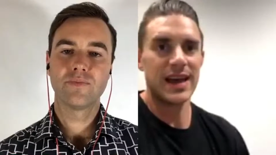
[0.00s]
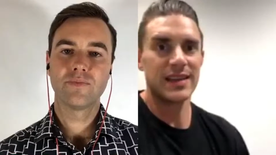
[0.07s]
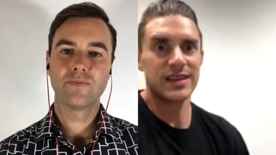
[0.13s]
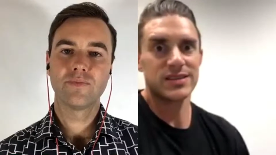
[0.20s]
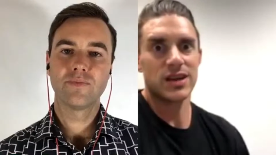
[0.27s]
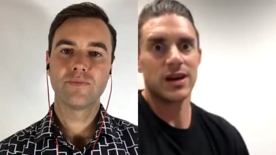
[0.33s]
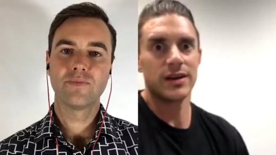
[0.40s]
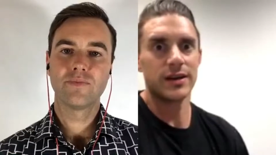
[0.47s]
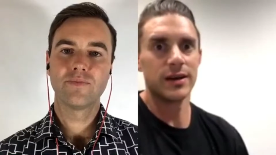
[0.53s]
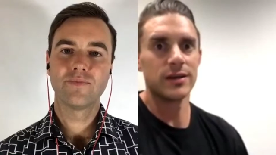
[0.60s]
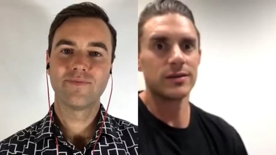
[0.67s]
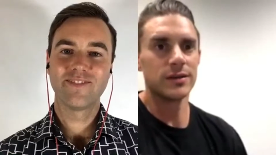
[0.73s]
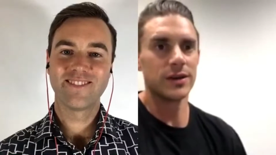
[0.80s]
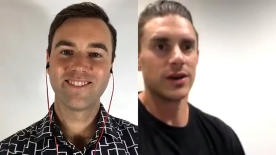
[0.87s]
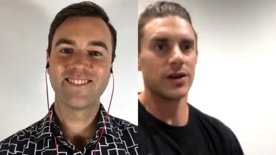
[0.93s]
Speaker 1: that's kind of,
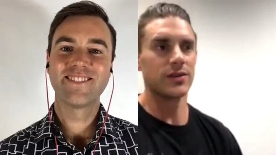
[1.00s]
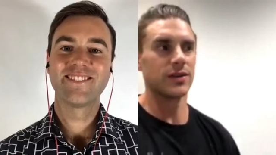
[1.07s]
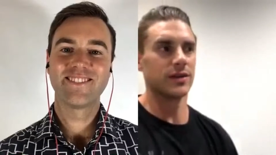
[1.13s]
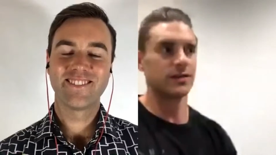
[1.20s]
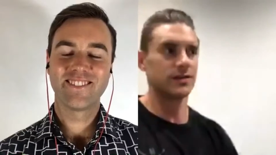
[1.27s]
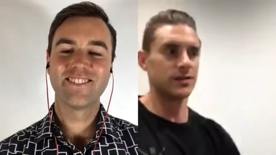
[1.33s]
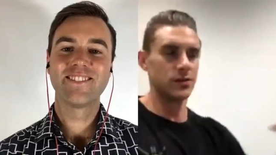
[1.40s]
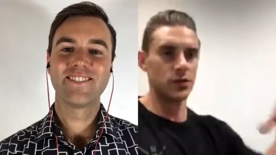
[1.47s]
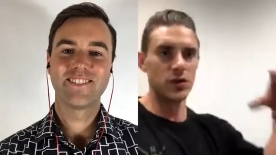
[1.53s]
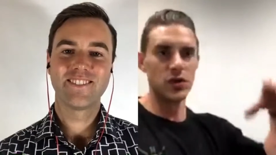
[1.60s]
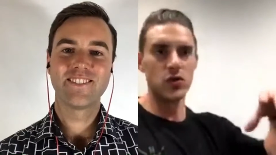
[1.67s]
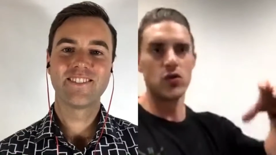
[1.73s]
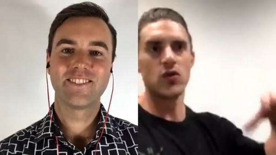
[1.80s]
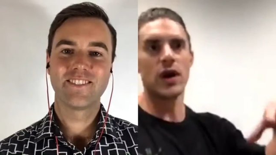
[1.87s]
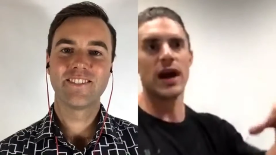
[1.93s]
you know, the real
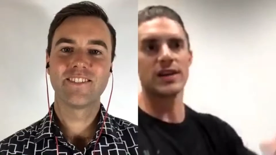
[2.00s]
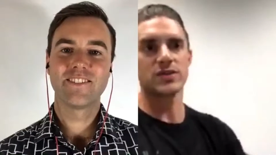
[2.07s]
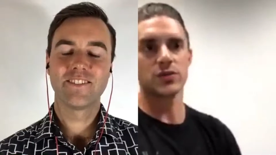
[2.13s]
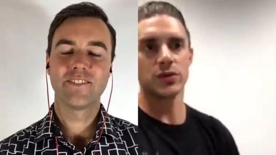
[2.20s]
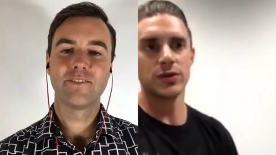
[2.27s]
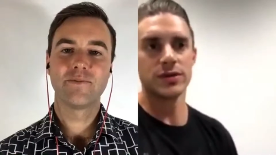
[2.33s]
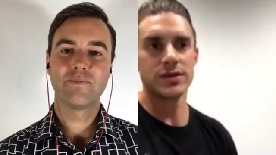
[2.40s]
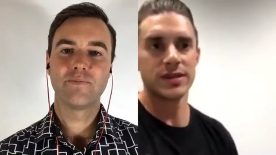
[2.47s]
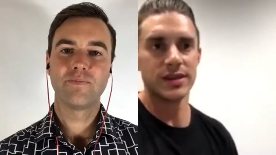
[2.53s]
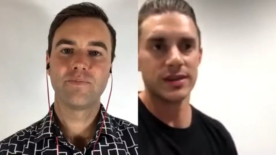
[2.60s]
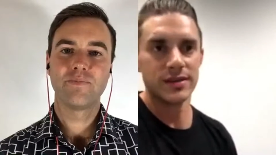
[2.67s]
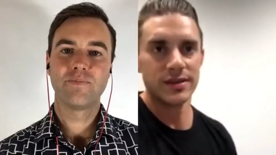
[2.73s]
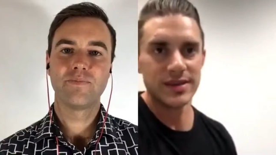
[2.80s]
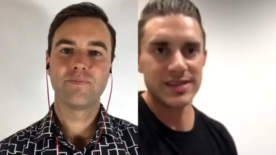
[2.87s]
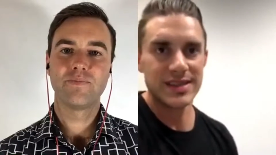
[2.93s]
grassroots,
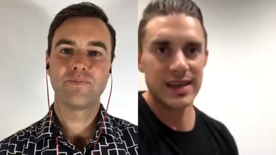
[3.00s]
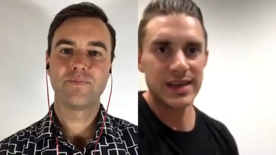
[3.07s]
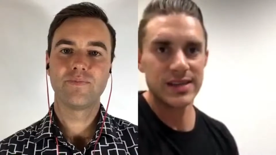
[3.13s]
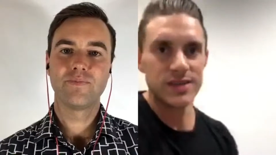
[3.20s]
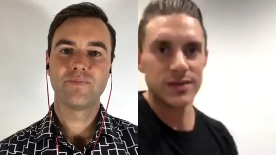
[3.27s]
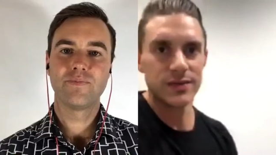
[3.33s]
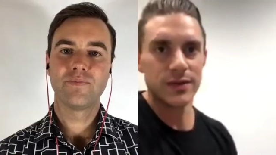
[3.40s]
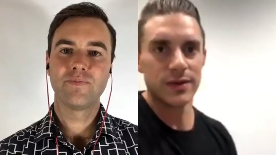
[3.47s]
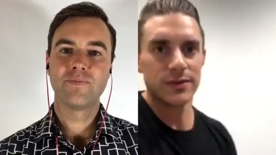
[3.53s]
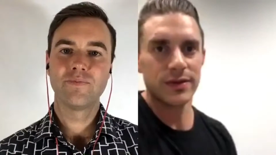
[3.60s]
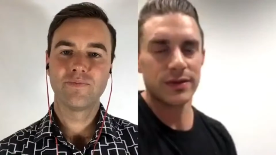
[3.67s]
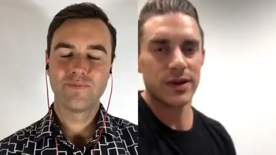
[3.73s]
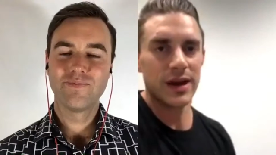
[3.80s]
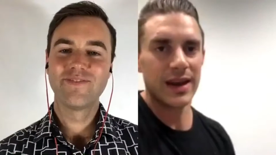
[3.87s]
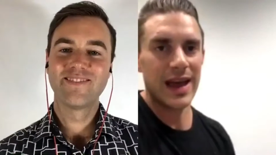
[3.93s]
the seeds of
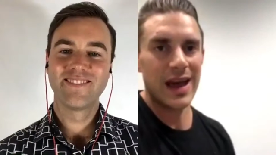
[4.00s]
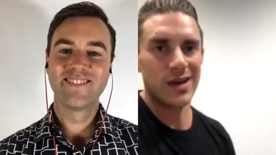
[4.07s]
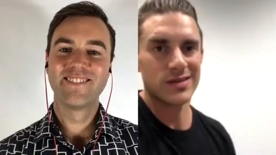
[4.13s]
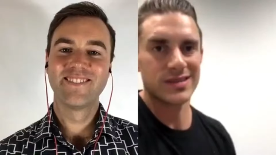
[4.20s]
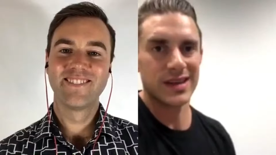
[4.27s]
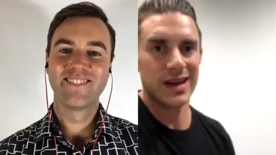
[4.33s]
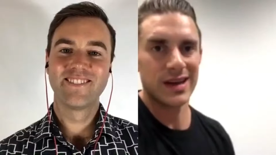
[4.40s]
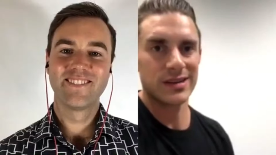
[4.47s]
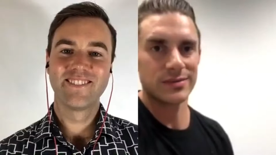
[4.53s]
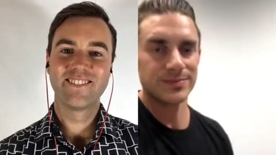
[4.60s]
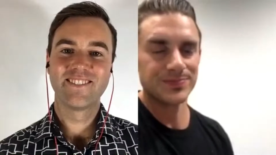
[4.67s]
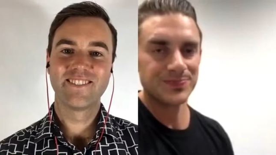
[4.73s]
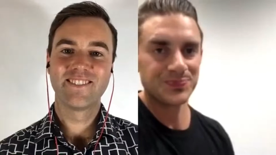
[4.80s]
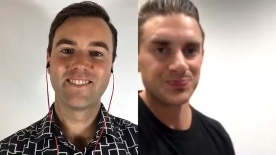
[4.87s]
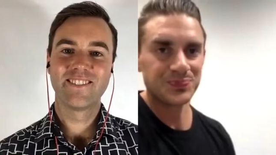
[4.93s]
kind of how it started.
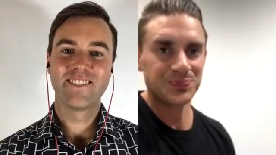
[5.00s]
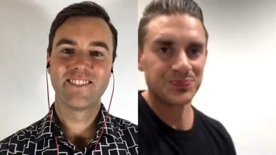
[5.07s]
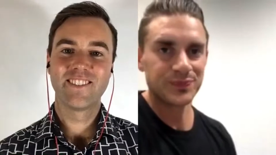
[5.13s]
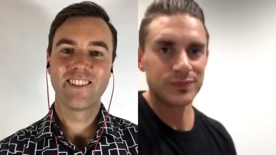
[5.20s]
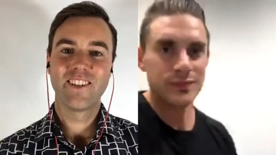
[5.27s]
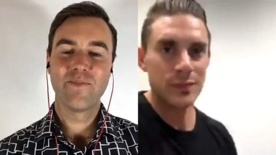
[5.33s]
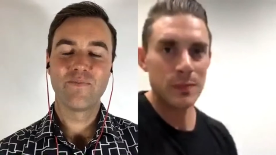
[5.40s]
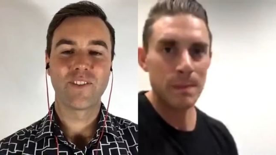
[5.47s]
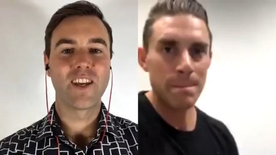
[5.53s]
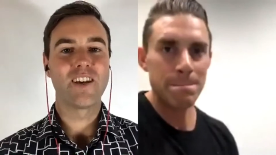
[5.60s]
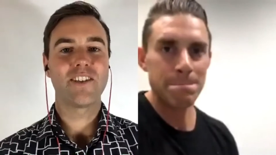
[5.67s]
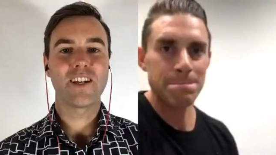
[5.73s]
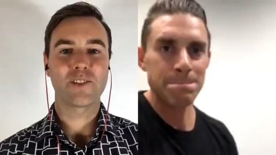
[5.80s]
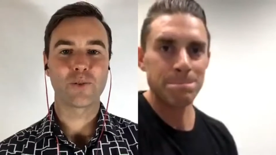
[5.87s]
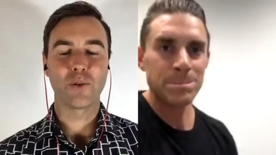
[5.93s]
Speaker 2: Yeah,
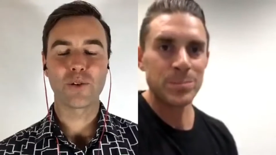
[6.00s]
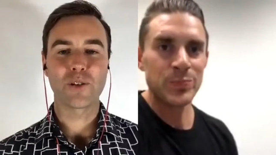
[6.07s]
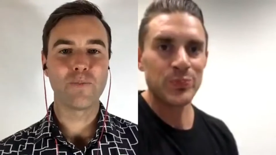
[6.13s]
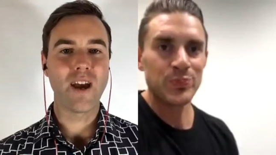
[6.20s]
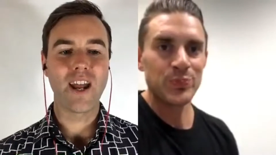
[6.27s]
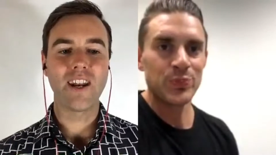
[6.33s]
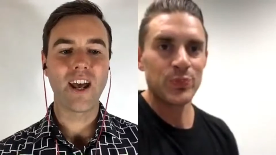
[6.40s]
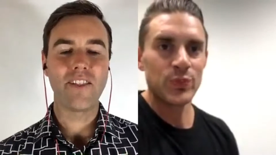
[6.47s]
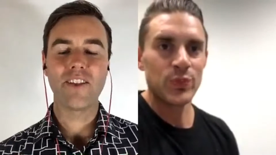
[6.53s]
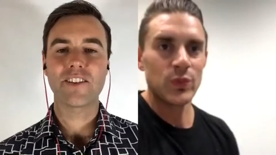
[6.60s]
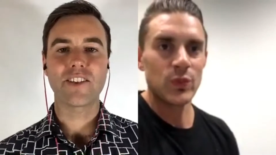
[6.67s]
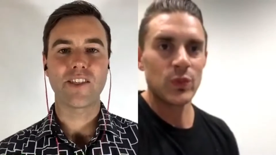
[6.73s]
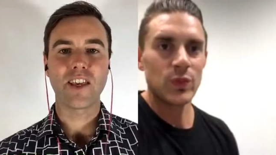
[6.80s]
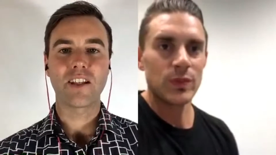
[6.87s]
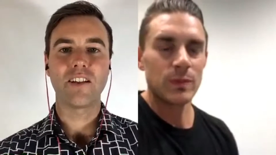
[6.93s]
that's awesome. And that's the
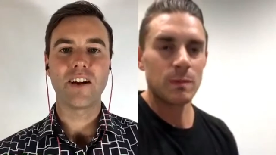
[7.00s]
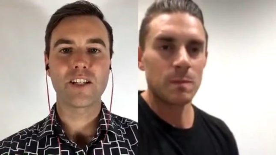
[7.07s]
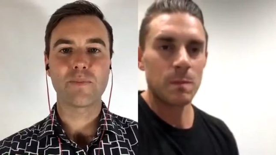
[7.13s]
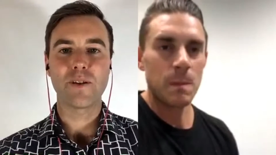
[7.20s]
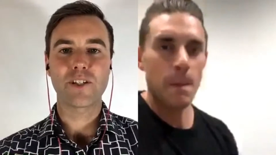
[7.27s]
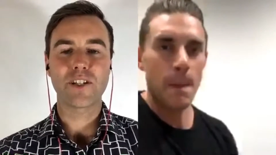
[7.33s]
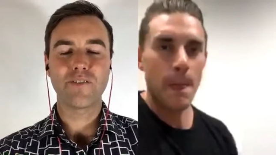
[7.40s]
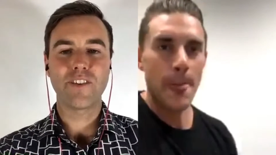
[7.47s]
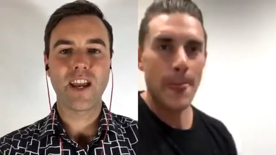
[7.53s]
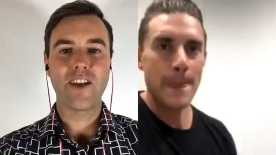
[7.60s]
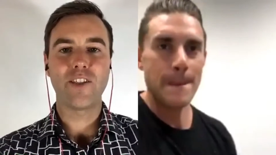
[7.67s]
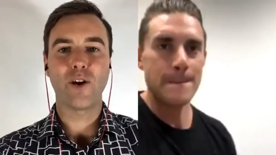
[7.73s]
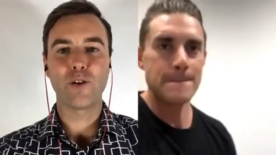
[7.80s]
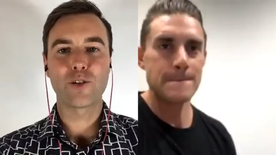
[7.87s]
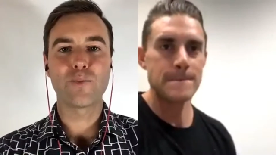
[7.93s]
thing, like, especially if you had the
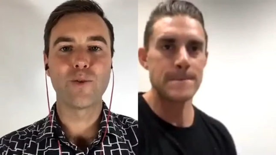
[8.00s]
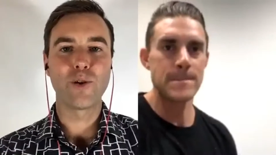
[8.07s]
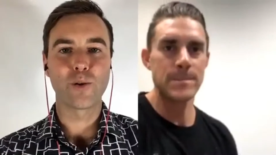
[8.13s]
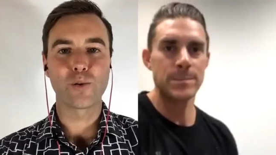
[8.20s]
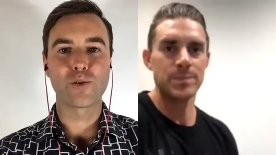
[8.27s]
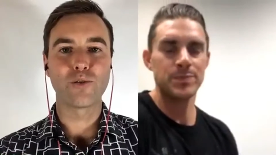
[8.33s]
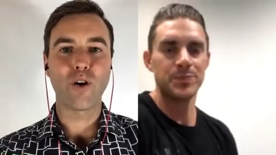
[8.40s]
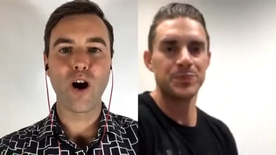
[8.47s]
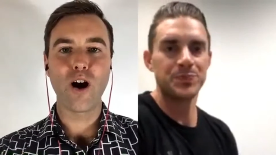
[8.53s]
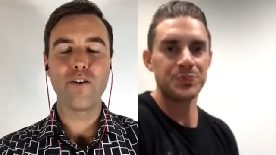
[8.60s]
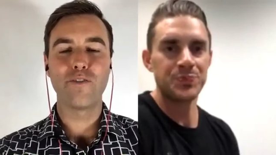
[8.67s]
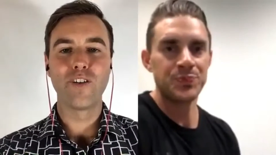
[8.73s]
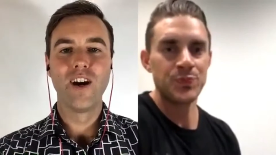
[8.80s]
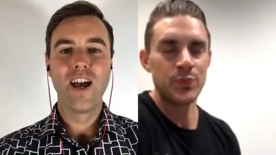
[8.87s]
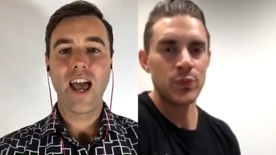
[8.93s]
entrepreneurial drive
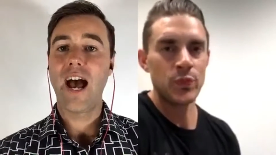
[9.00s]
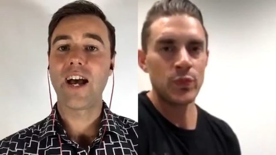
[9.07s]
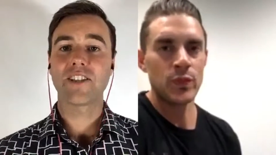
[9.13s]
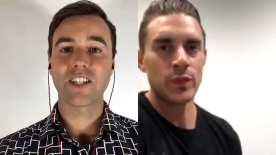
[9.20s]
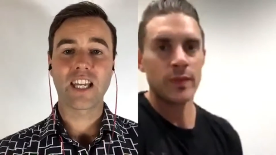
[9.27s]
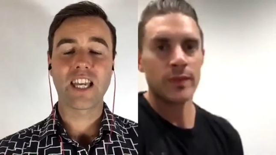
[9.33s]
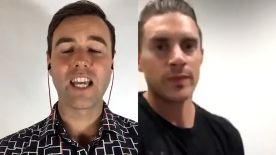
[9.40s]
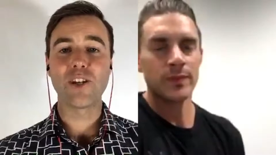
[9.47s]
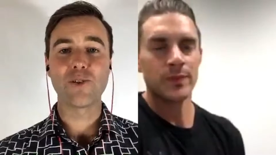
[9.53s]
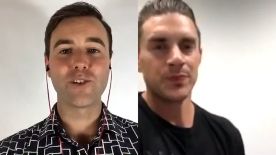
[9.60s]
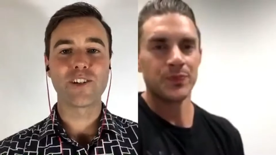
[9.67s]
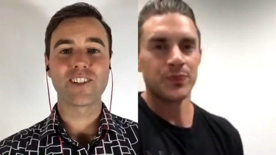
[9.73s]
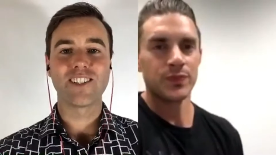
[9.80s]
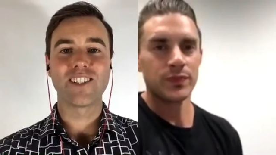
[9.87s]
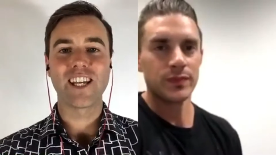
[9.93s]
as a kid or as a
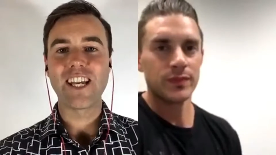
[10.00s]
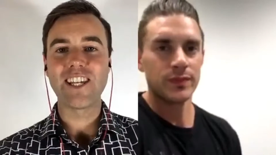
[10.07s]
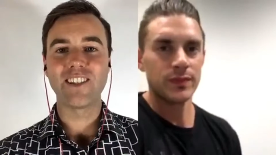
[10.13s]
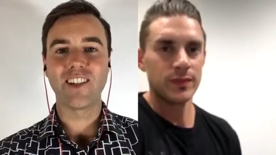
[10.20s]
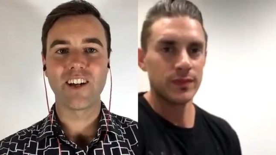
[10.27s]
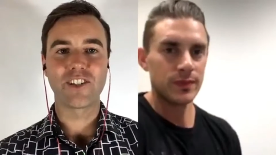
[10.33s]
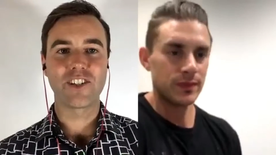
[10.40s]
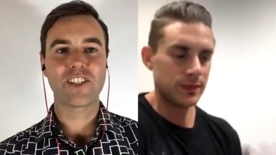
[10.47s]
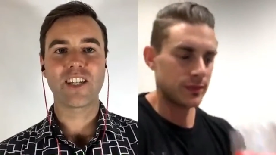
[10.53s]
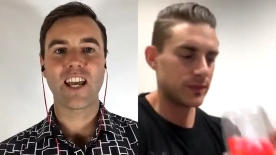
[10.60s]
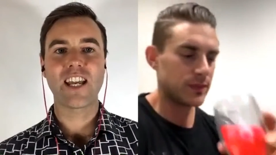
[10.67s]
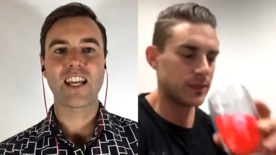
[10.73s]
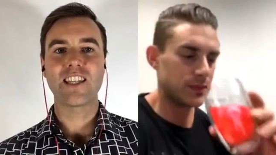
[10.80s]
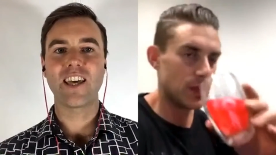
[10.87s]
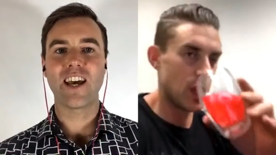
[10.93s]
teen, like just taking that